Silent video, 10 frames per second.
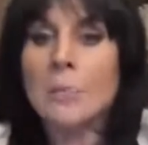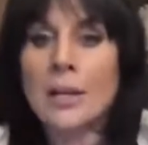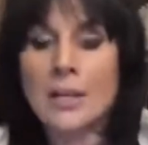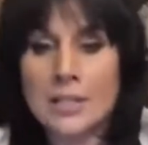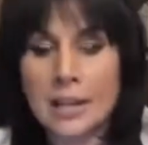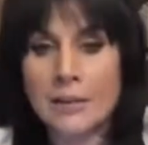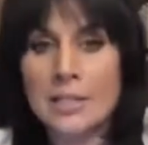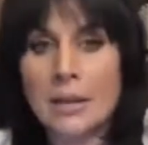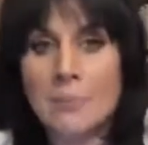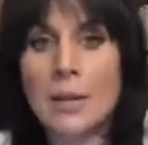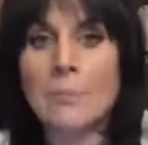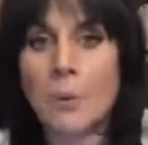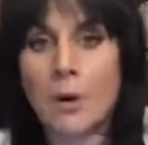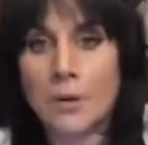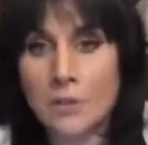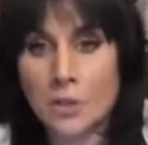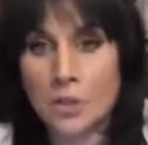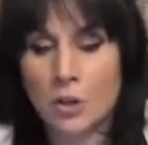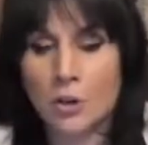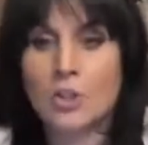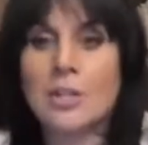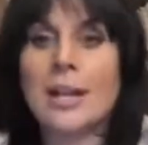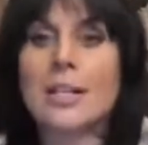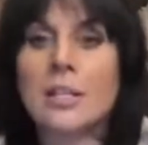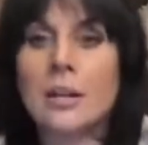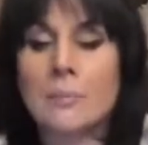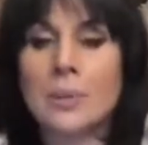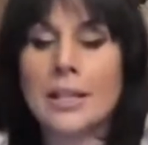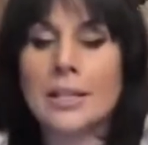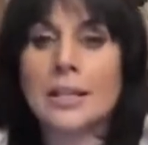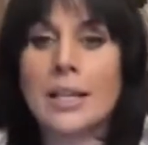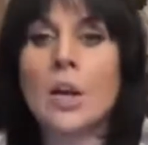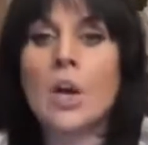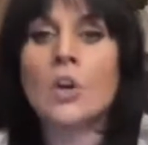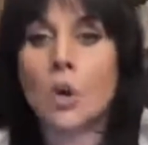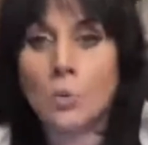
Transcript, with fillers: because there is a big part of the church that is completely